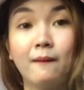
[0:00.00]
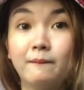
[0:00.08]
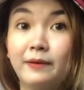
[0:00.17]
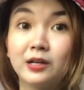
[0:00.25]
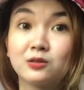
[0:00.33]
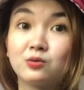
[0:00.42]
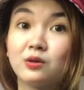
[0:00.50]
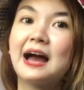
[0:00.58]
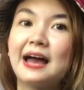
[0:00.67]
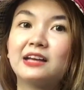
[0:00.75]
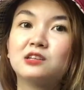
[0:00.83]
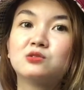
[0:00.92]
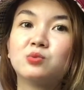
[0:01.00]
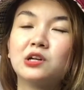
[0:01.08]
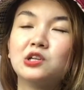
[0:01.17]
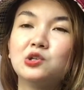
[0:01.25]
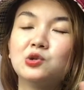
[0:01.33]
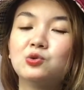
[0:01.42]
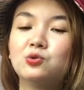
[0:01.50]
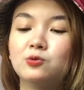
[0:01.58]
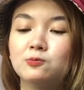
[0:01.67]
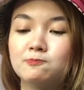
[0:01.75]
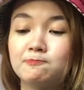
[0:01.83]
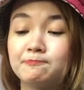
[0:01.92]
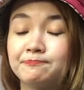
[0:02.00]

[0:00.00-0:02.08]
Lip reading: But guys, when you